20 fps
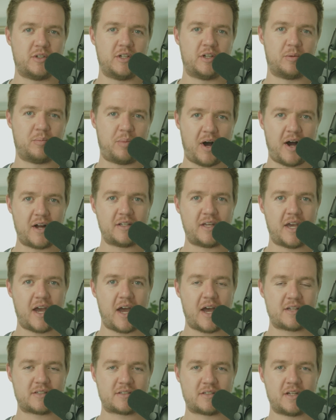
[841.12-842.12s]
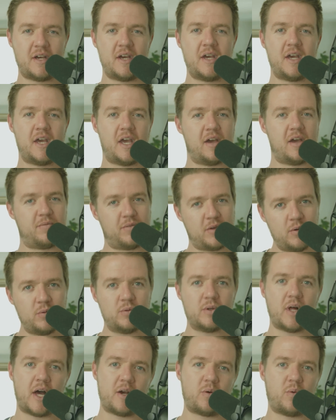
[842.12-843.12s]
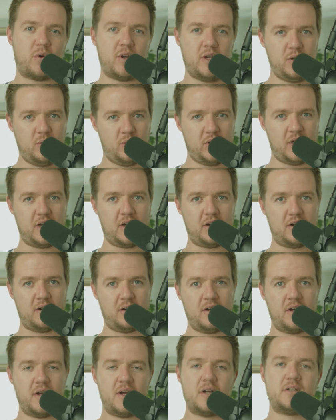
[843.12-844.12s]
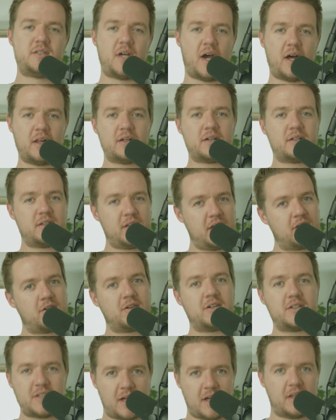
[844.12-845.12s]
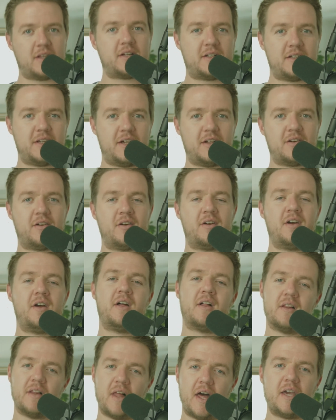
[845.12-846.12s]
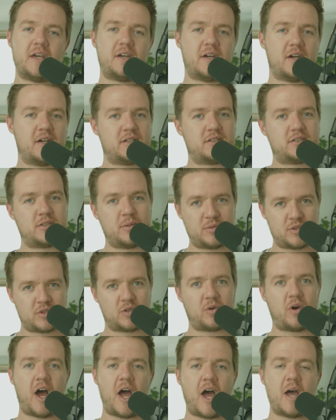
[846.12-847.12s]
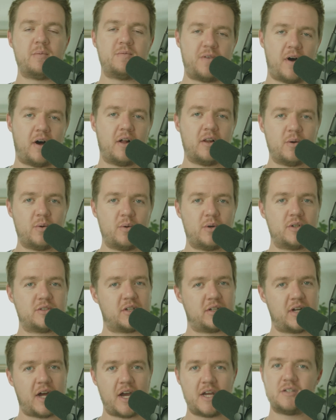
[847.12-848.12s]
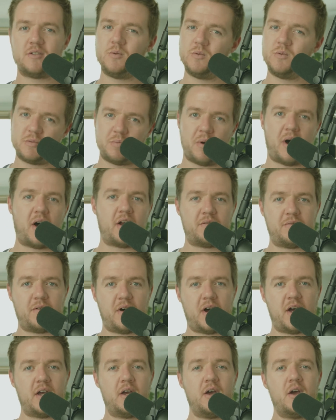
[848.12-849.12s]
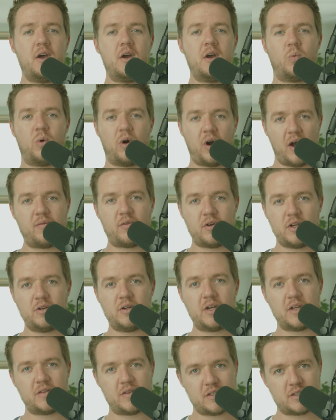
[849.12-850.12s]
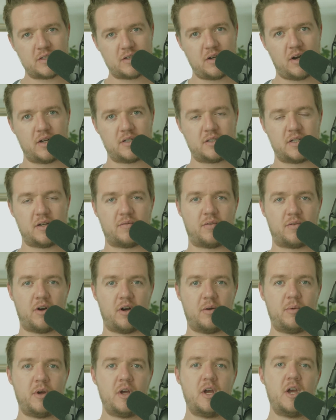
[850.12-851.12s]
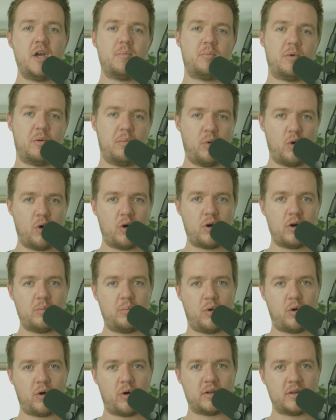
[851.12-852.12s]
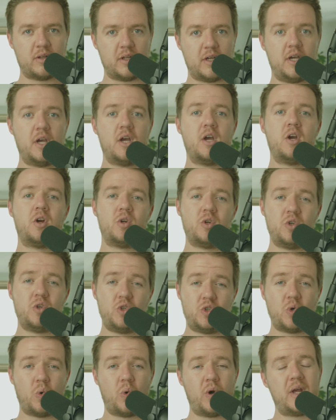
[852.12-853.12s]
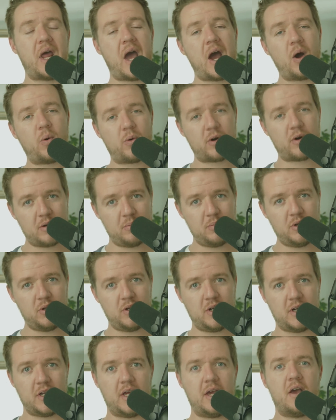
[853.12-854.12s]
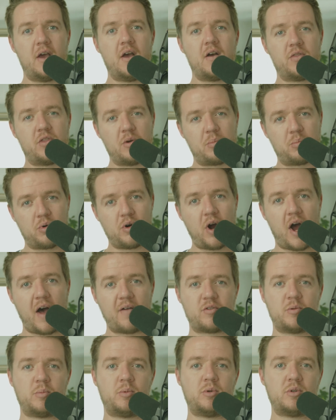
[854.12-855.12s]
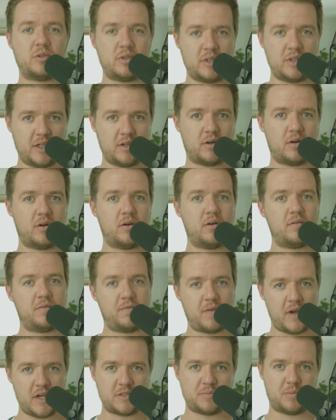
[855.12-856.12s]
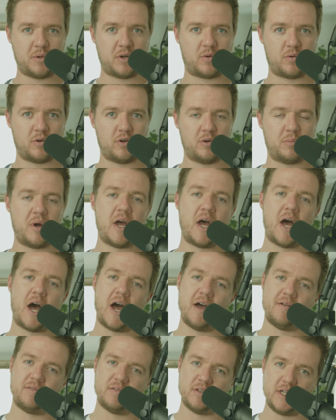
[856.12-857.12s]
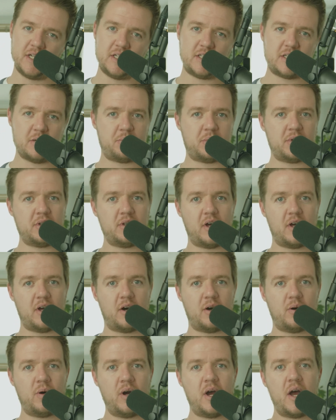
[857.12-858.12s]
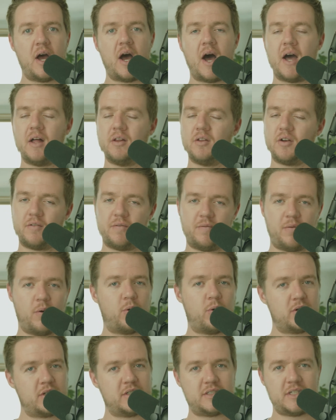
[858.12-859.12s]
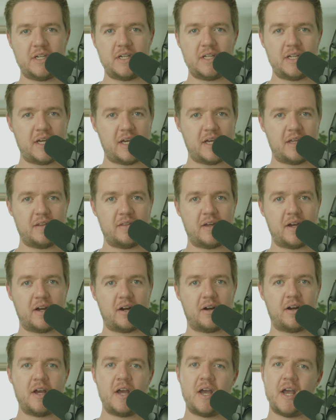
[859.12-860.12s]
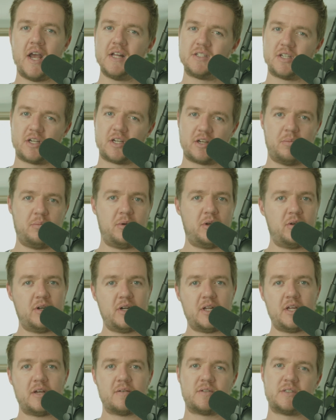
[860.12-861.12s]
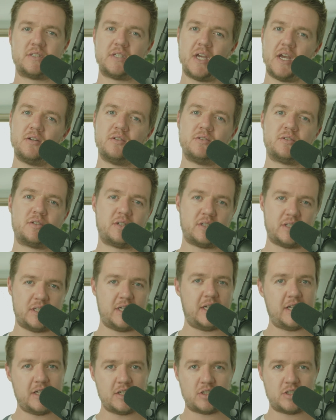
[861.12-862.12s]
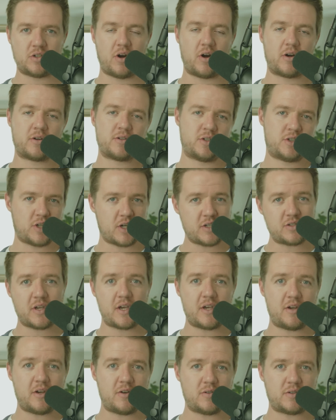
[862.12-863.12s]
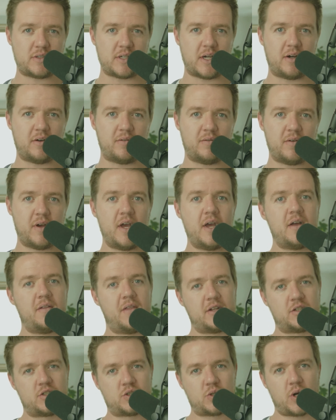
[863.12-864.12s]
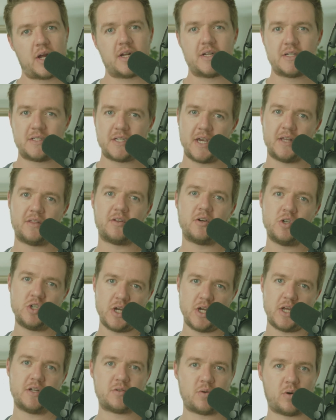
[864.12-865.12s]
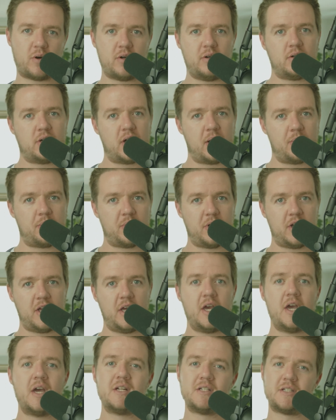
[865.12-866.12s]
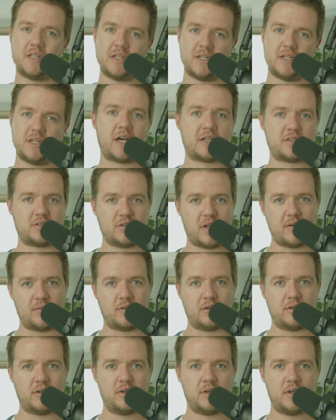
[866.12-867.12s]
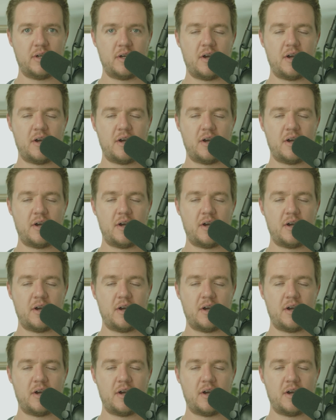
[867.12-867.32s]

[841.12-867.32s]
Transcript: Cleaner podcast. If you like what you hear, tell a cleaner to tell a cleaner. Like us, subscribe, follow us on iTunes, Spotify, wherever you get this content from. But more importantly, join our community, the Profitable Cleaner Facebook group. I've linked it below. I look forward to seeing it in there. It's a community of sales cleaning sharks just like yourself that's trying to take their janitorial company to the next level.